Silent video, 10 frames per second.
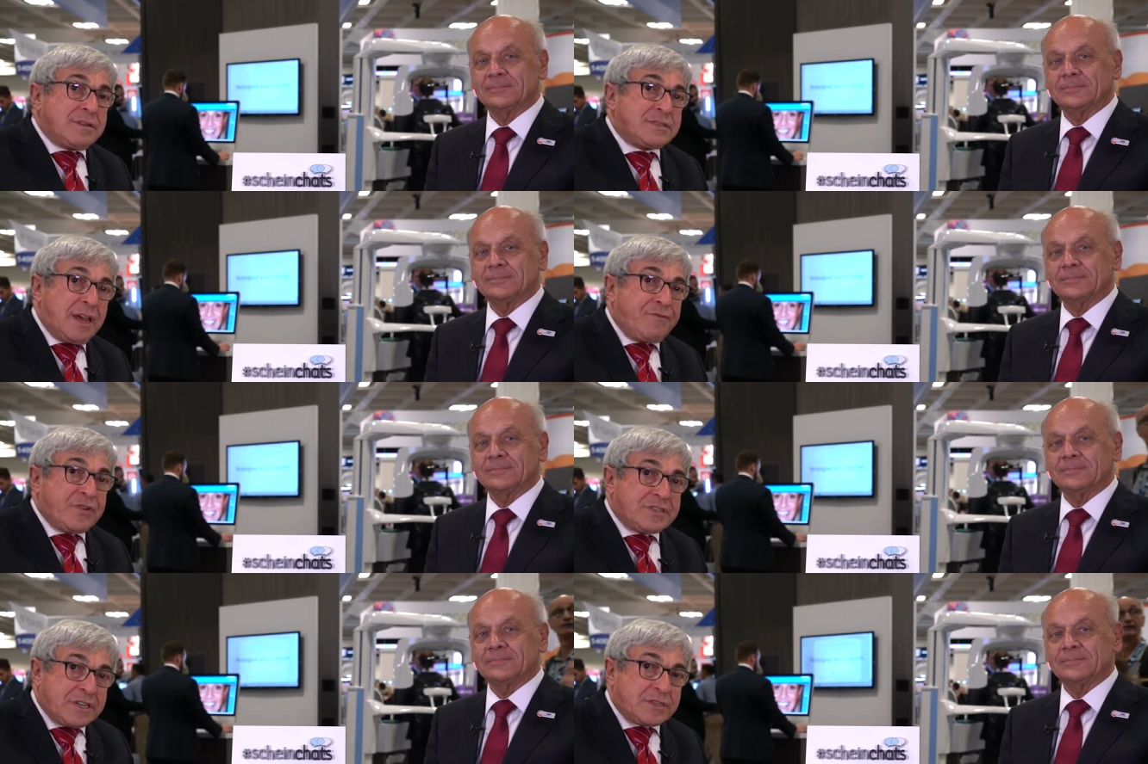Speaker 1: San
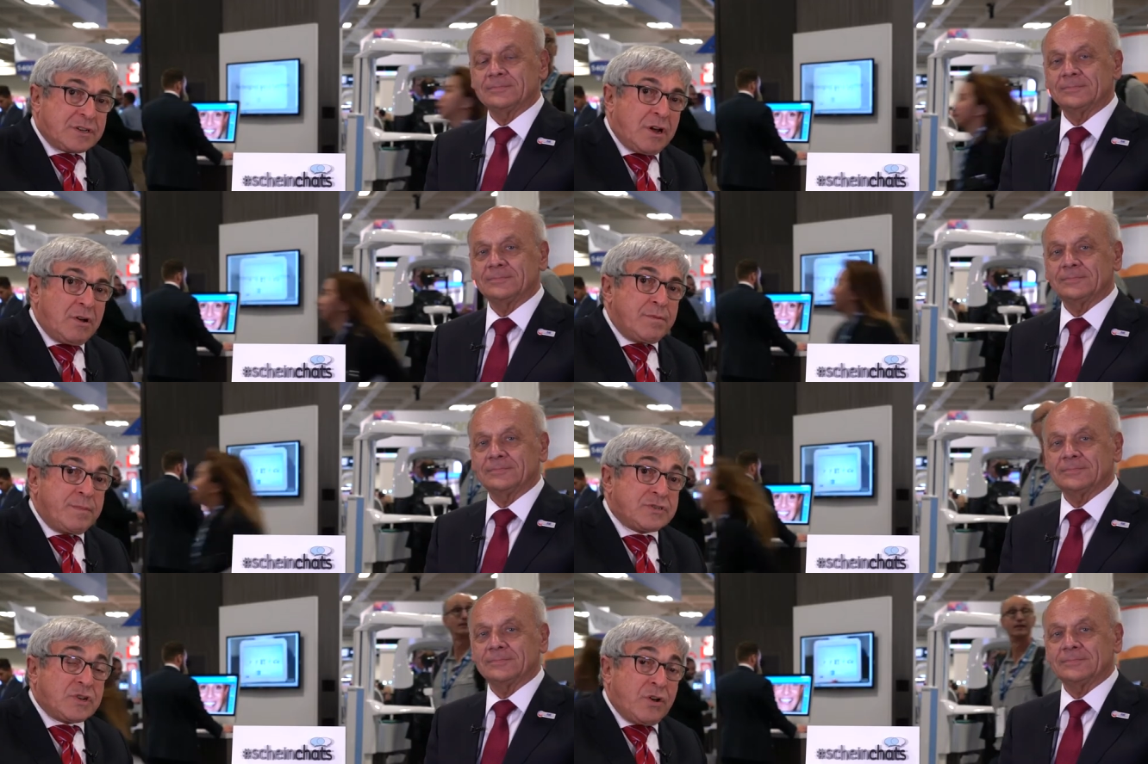Francisco
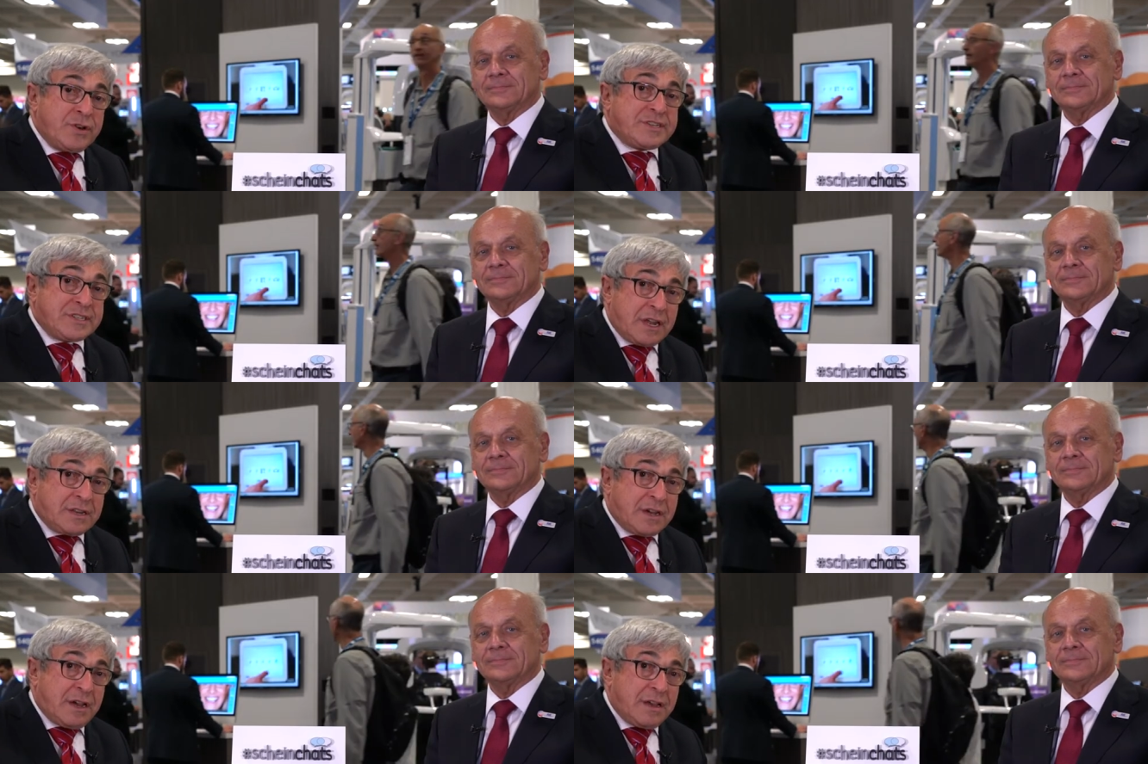Moscone
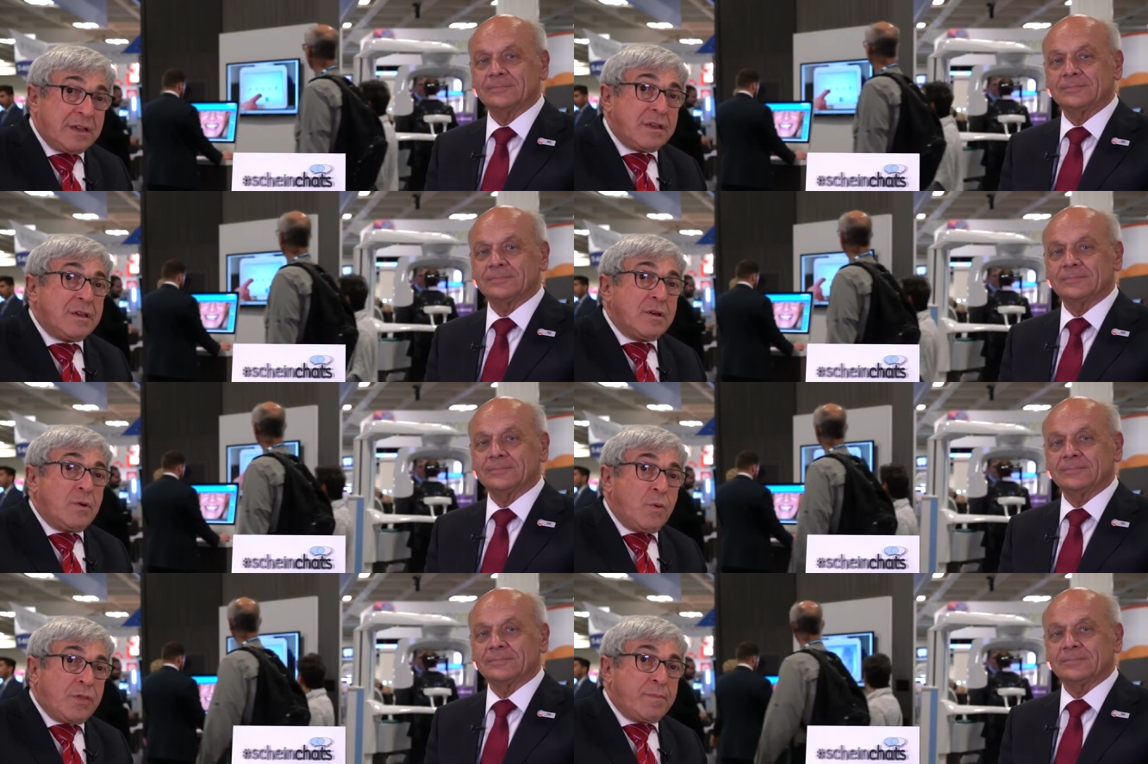Center,
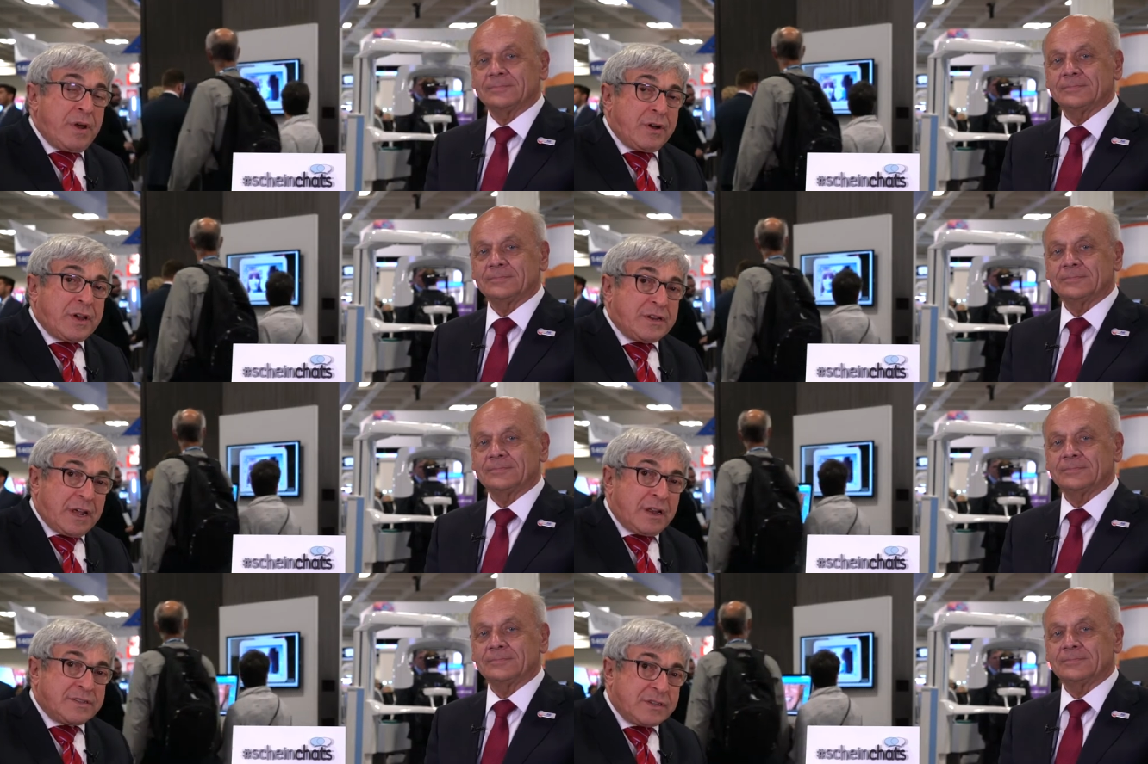where the American
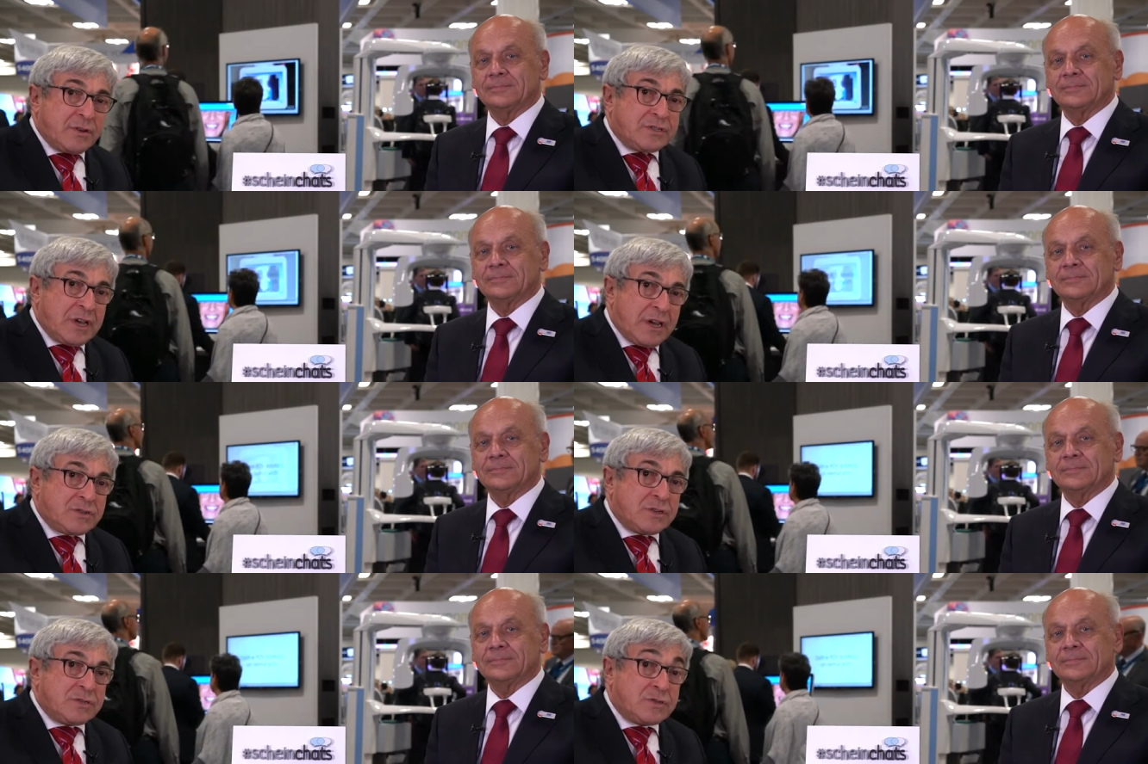Dental
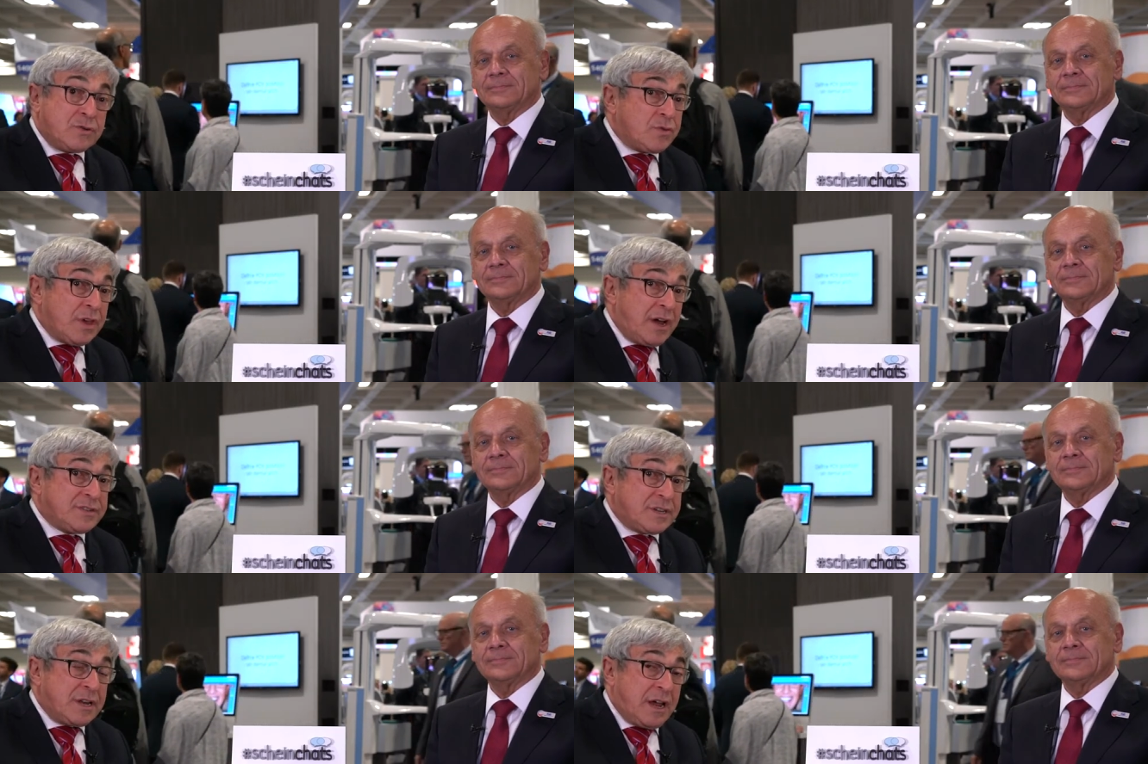Association's two
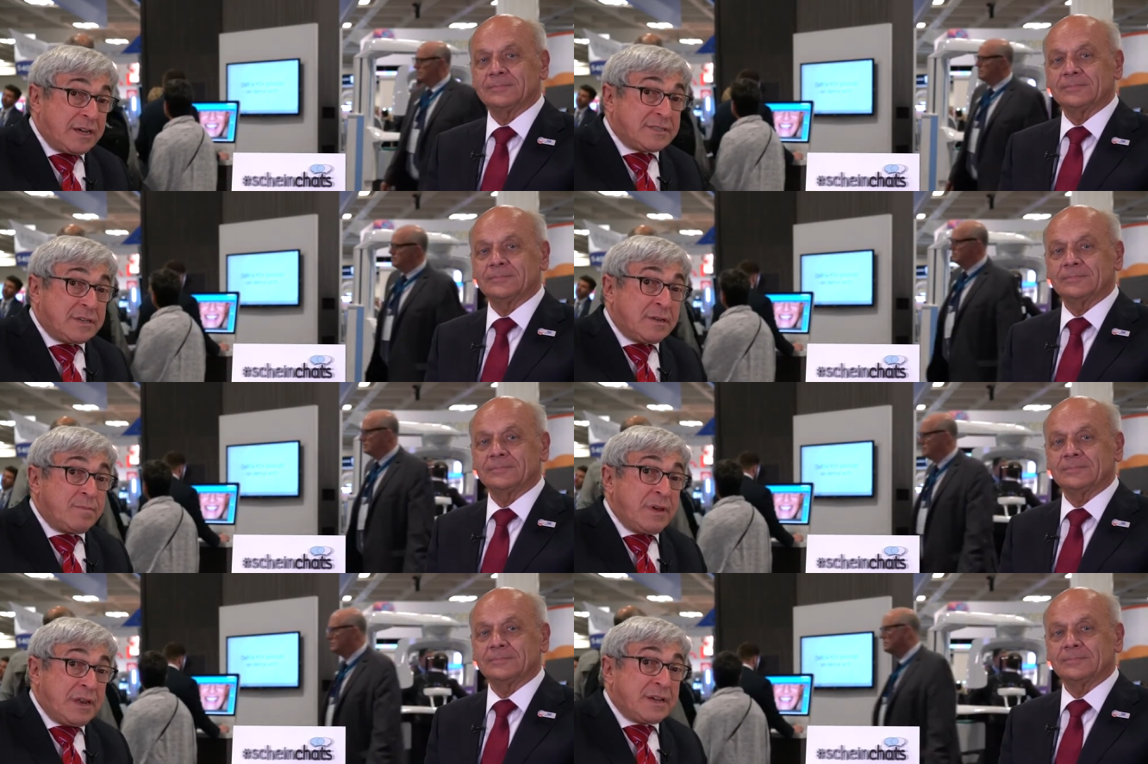thousand
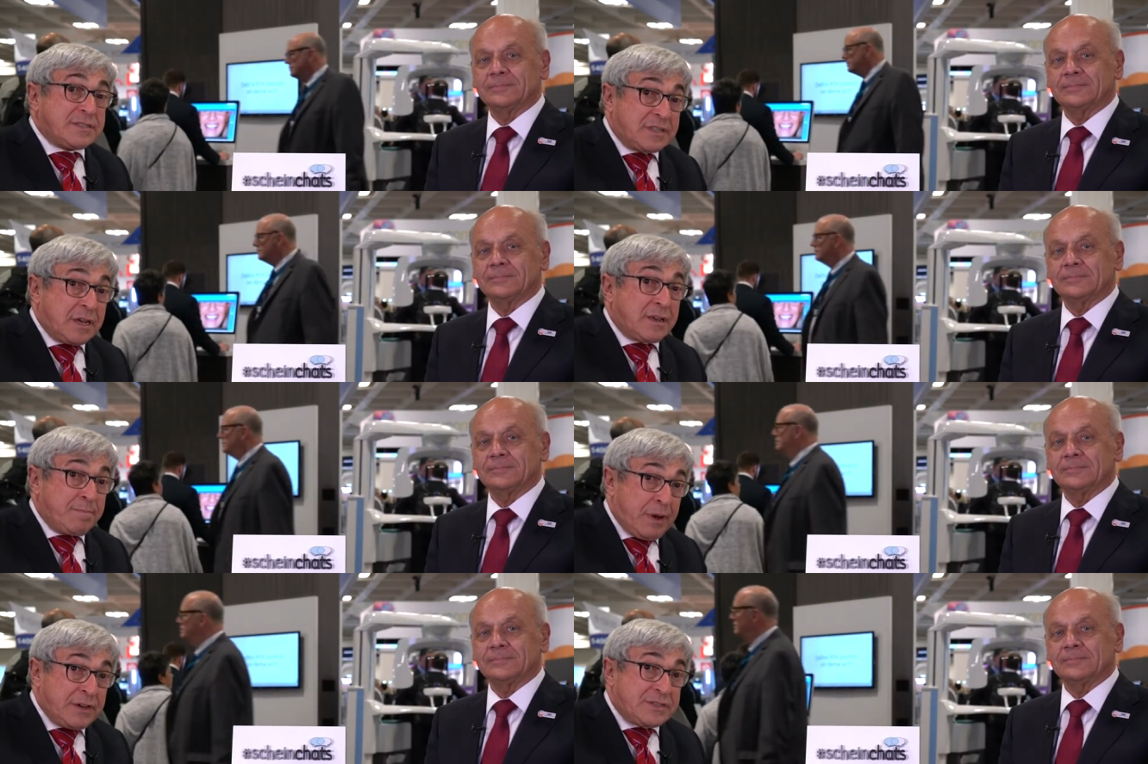nineteen meeting is taking
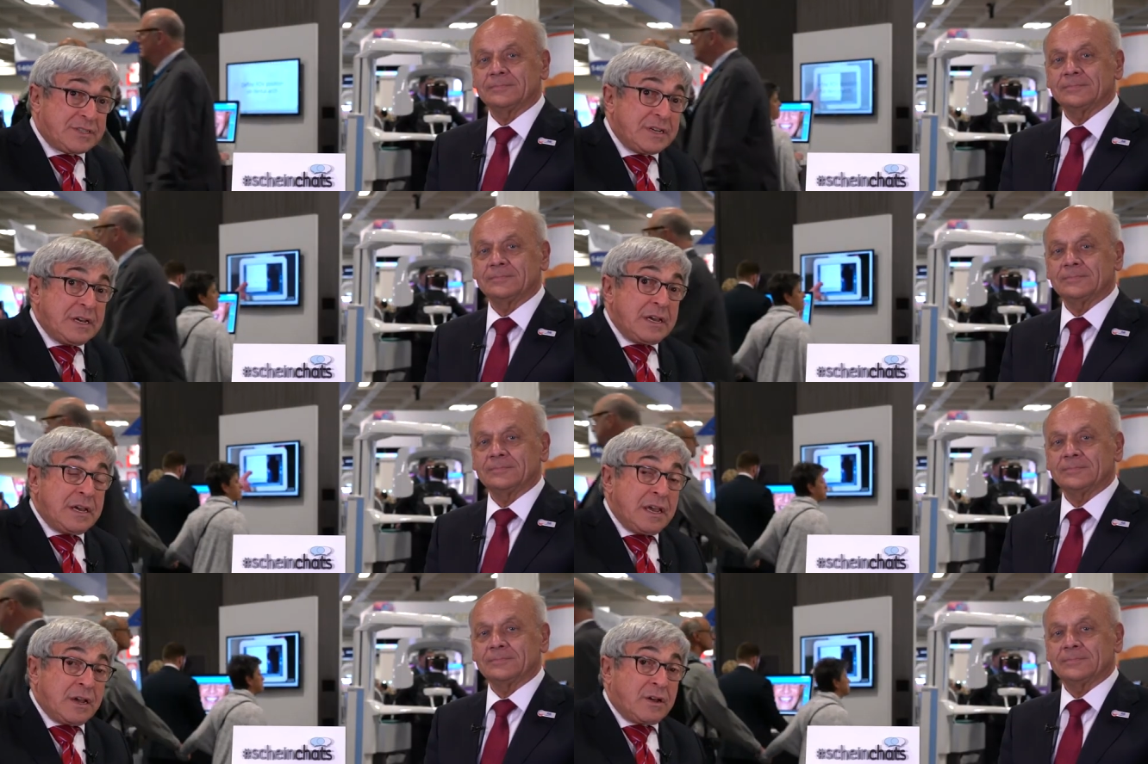place in